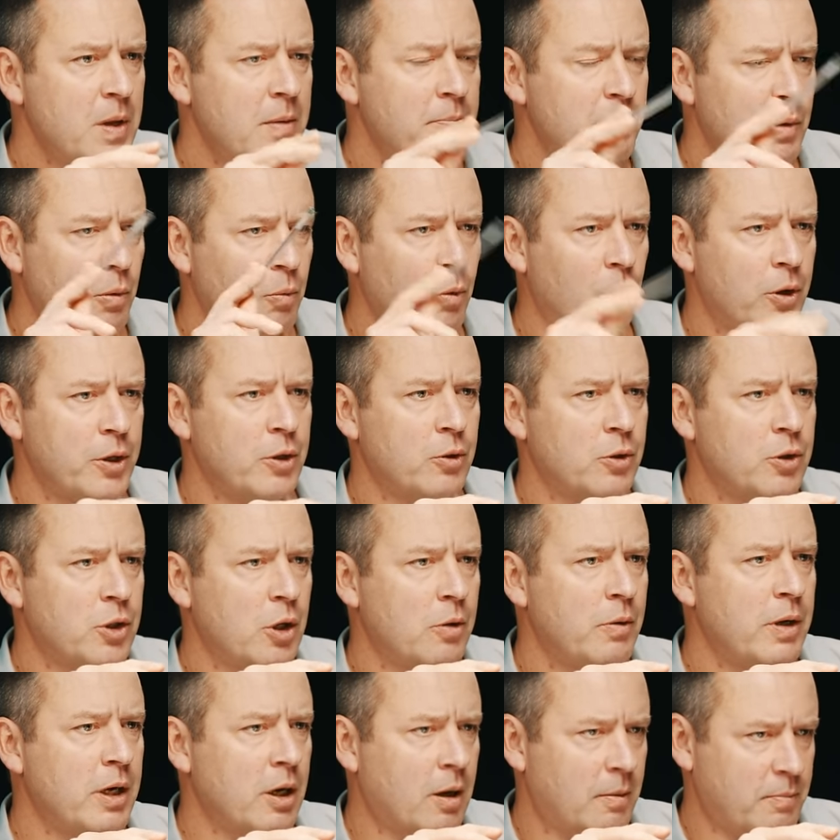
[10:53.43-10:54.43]
But what you're
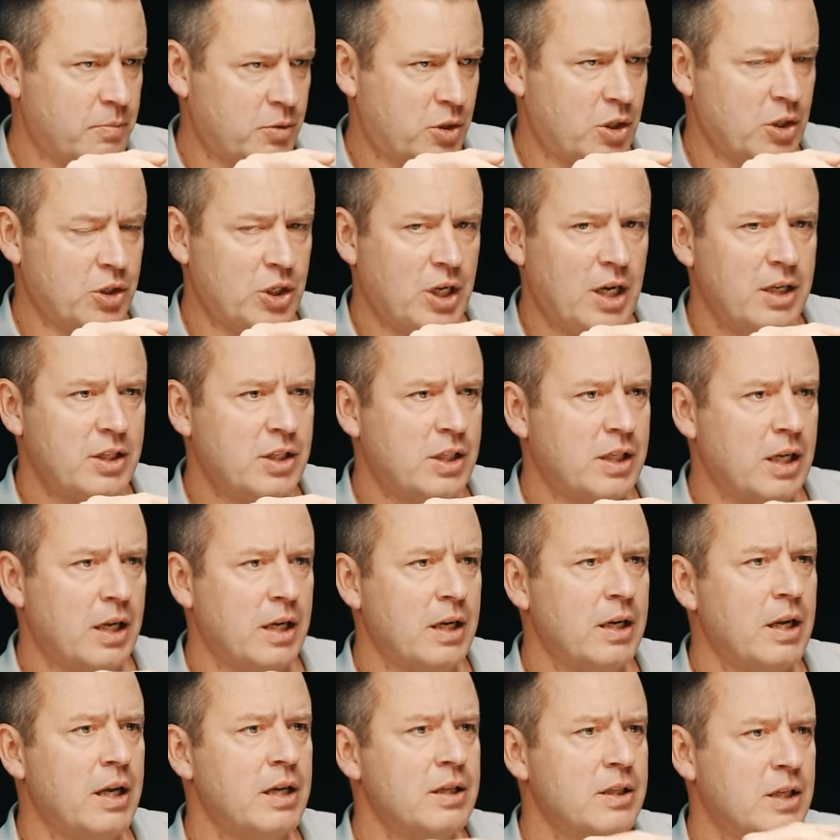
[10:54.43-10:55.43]
doing, I'm
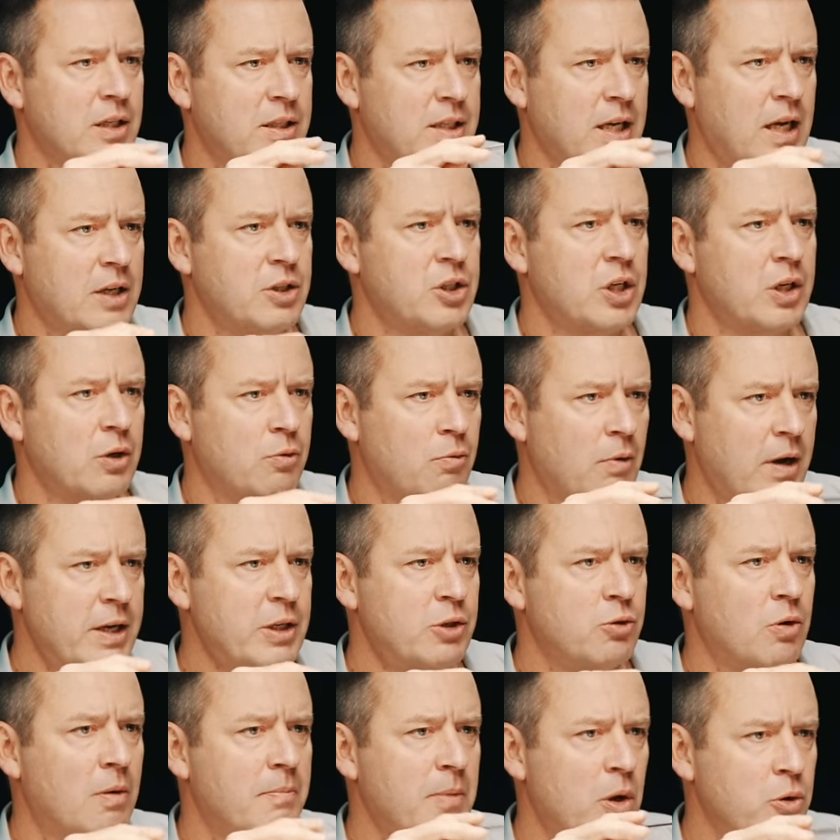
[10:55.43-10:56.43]
suggesting, is attaching
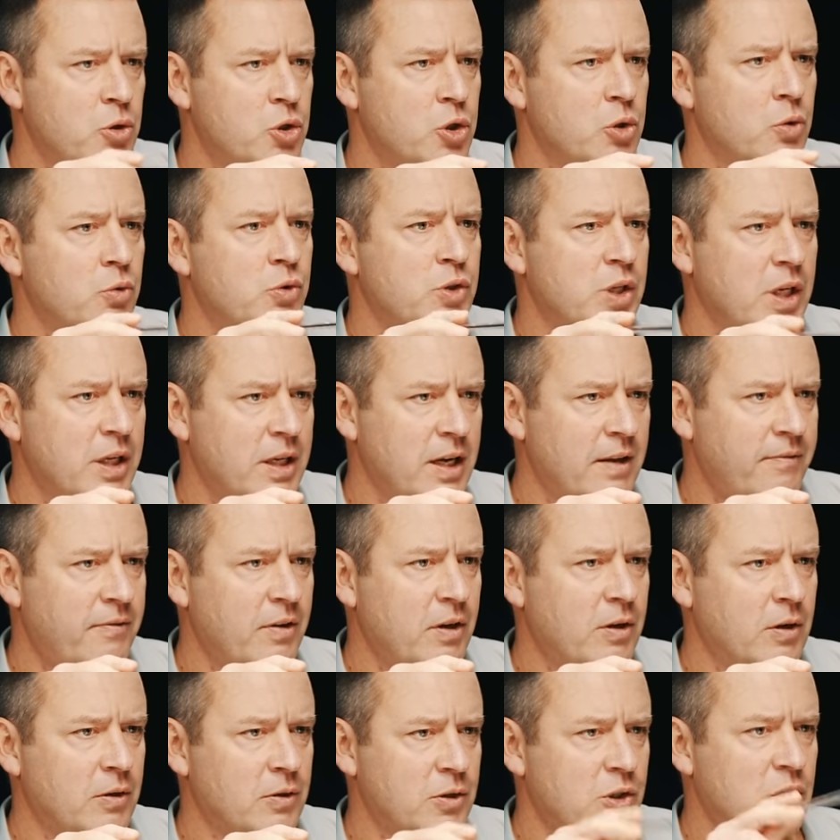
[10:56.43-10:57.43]
greater emotional
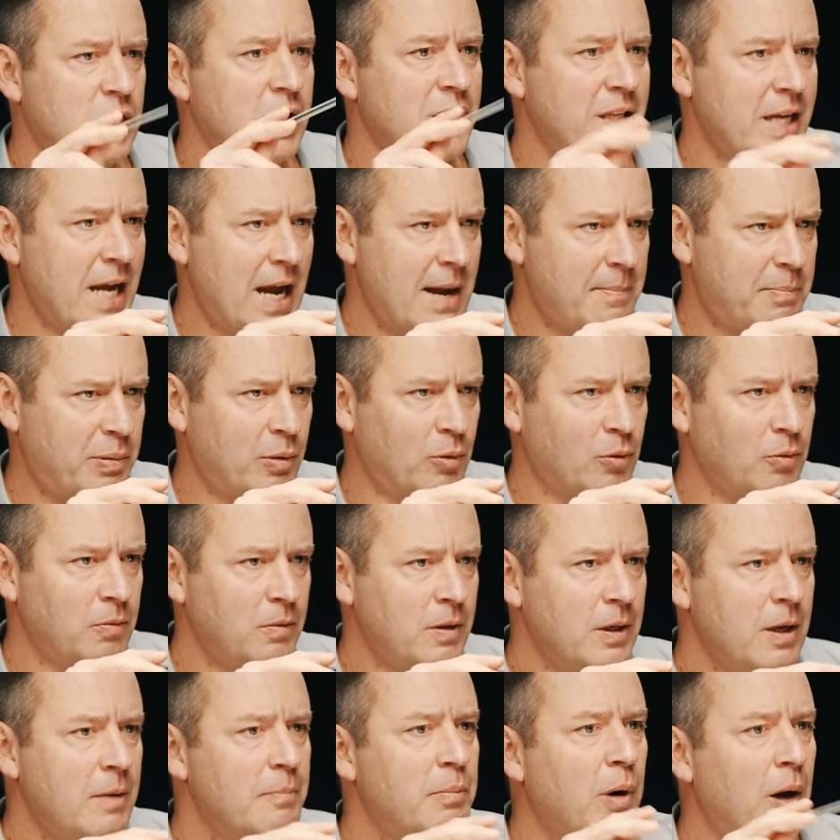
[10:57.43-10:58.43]
significance to the apple
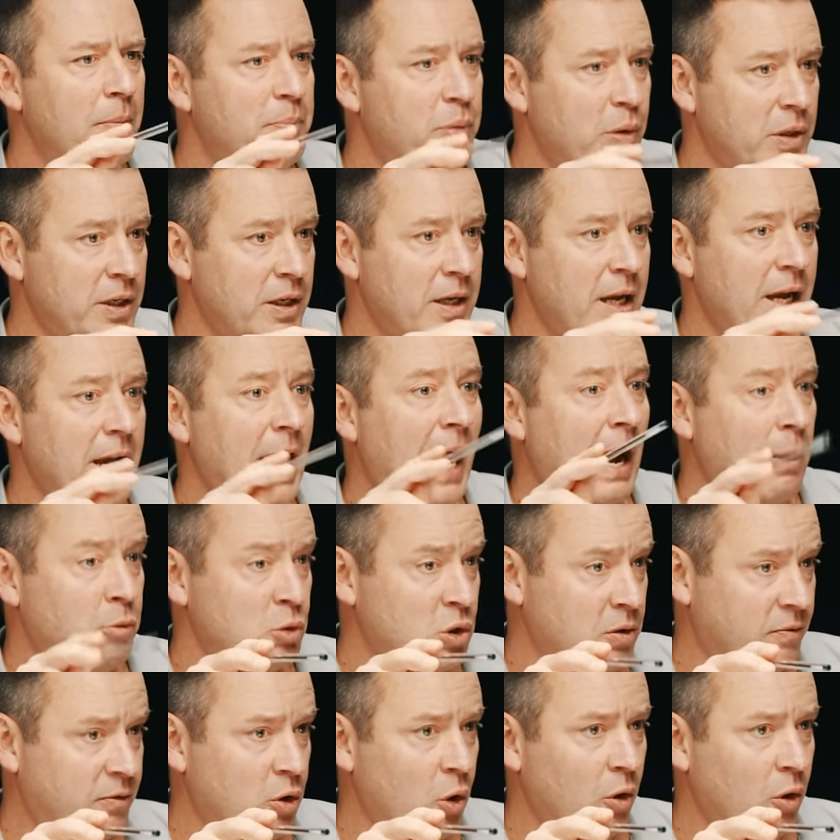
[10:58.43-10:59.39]
by putting it out of